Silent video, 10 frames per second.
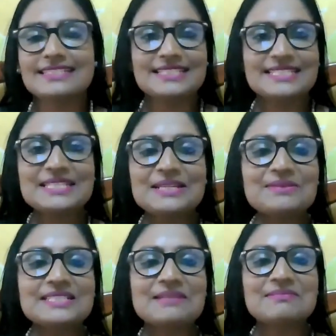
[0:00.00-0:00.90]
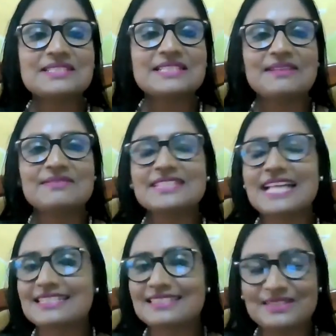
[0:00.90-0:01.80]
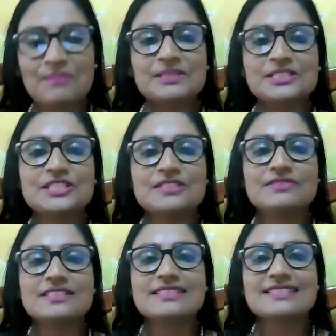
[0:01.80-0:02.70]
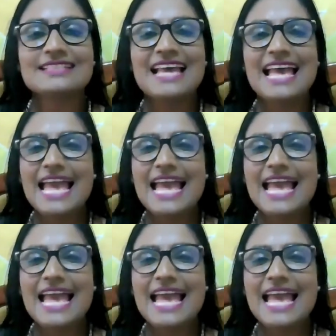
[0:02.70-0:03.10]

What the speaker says: to distinguish themselves as top achievers.